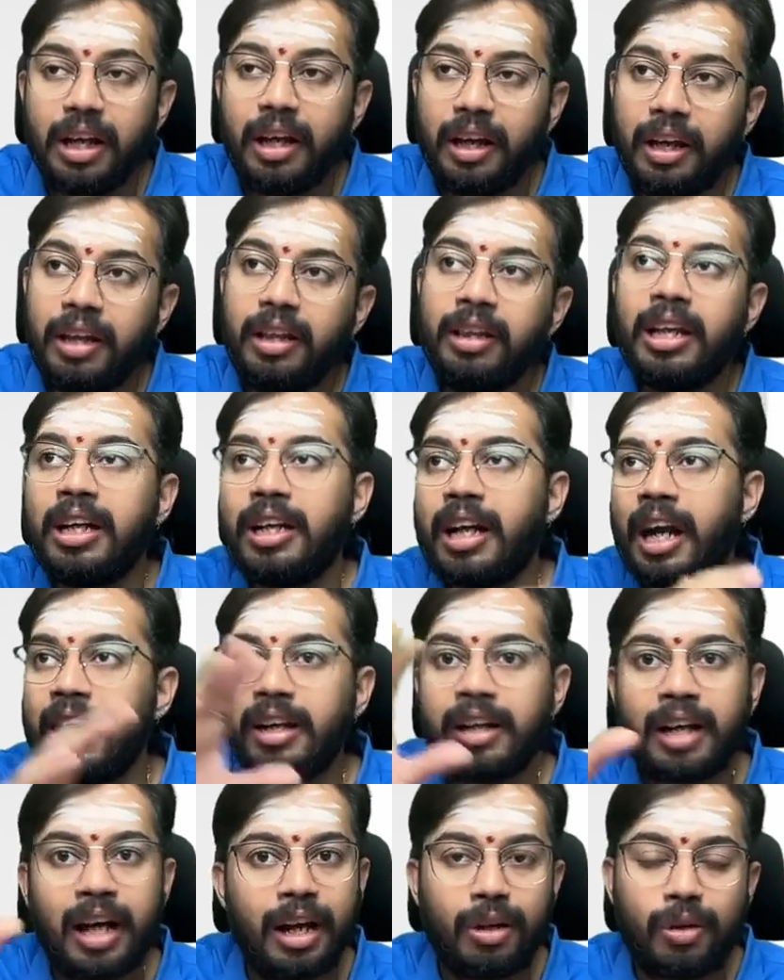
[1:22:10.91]
In that
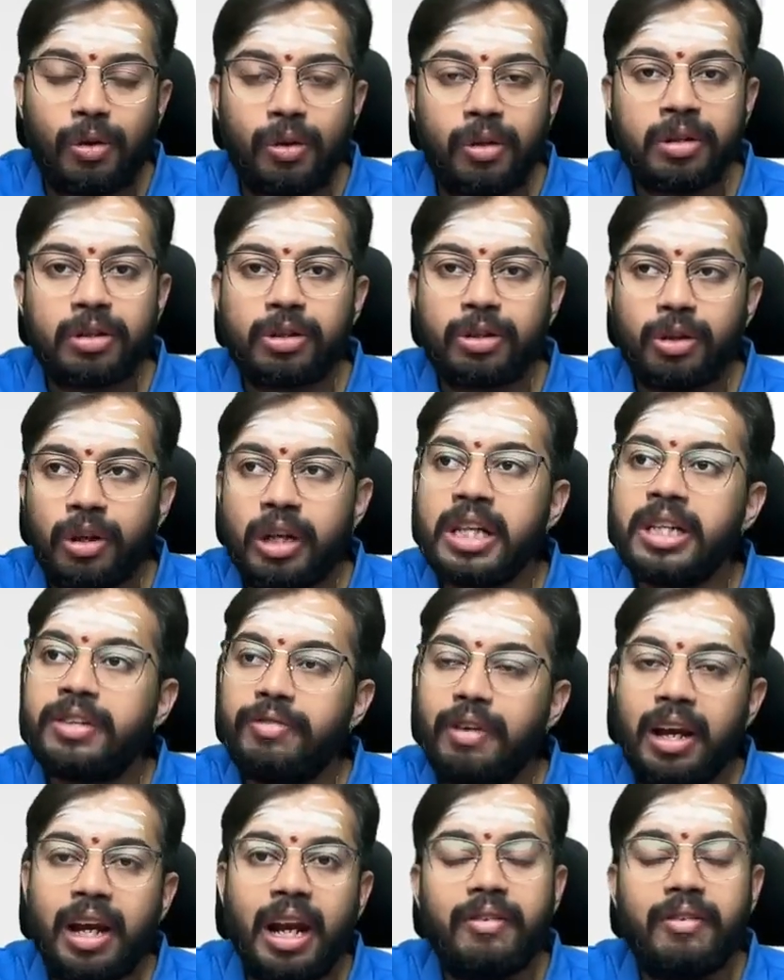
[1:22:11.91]
entire cold storage,
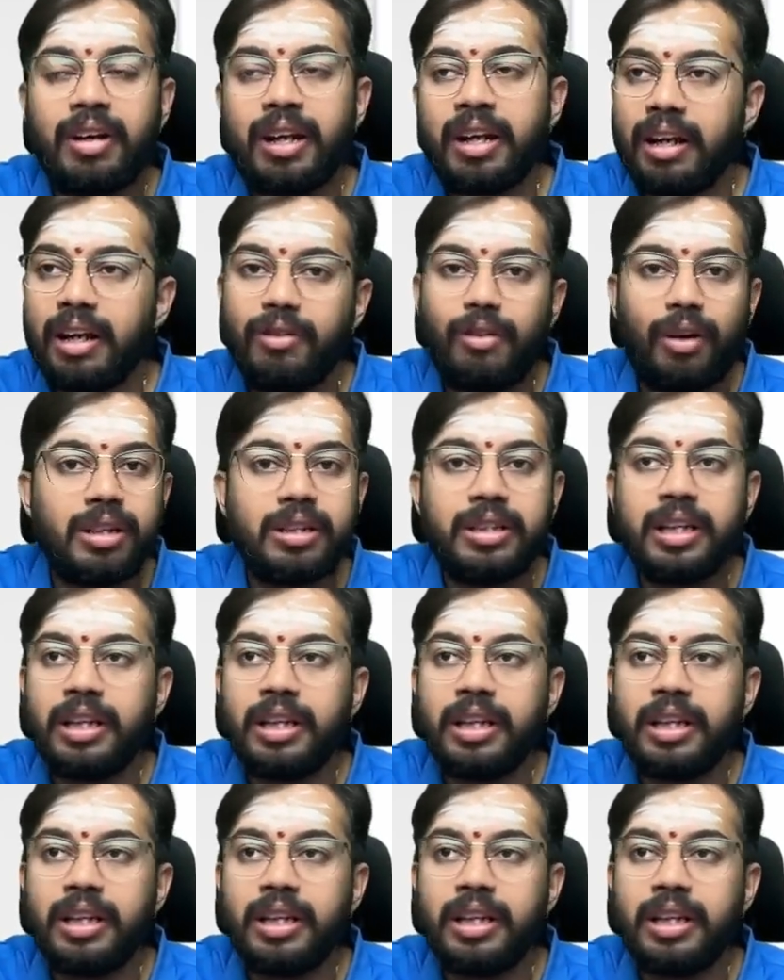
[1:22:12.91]
wherever he wants,